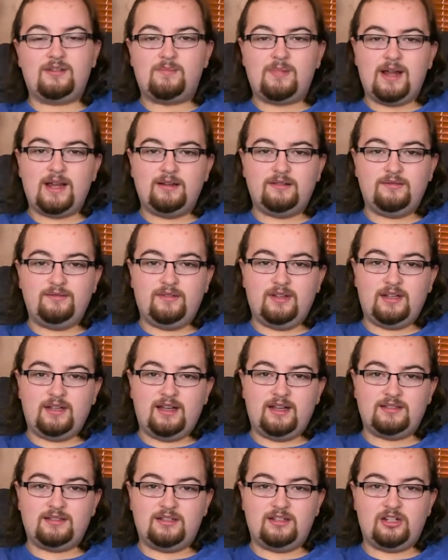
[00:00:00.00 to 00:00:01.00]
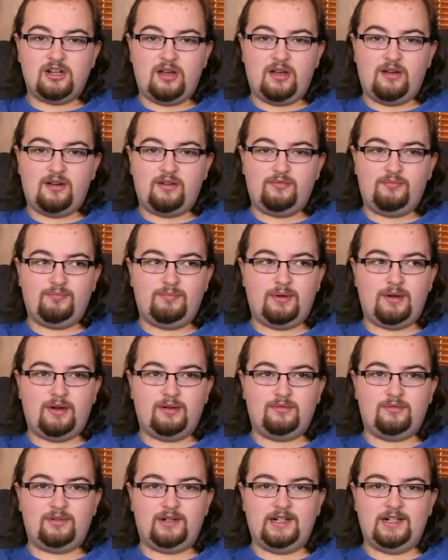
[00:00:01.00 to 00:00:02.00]
to play with it as a child,
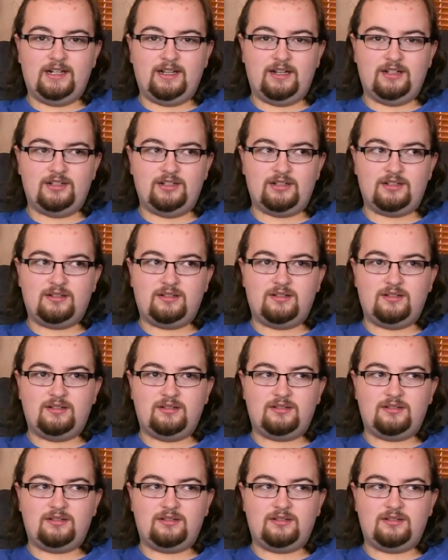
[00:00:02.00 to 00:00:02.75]
but really I just